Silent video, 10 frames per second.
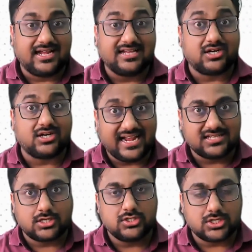As a
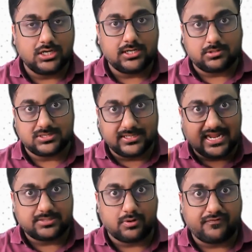tax consultant or as a
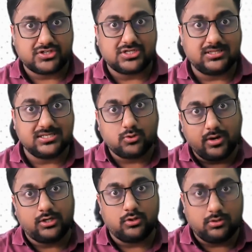tax professional,
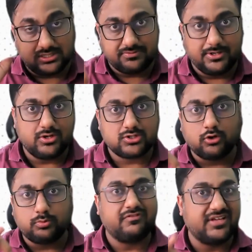this video is going
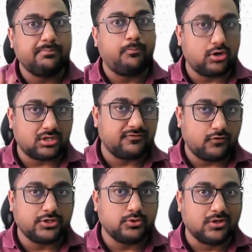to be very important
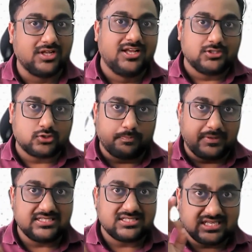for you. So
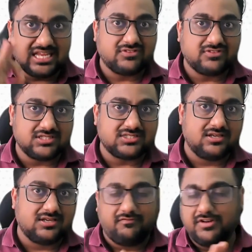please save this
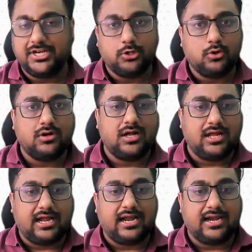video
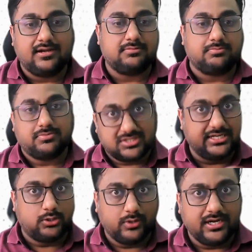and see
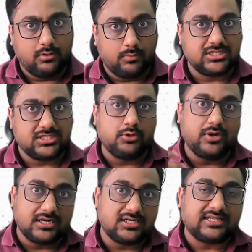to it once when you
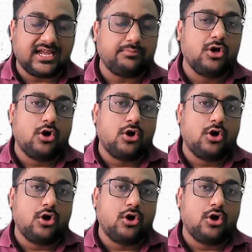get the time.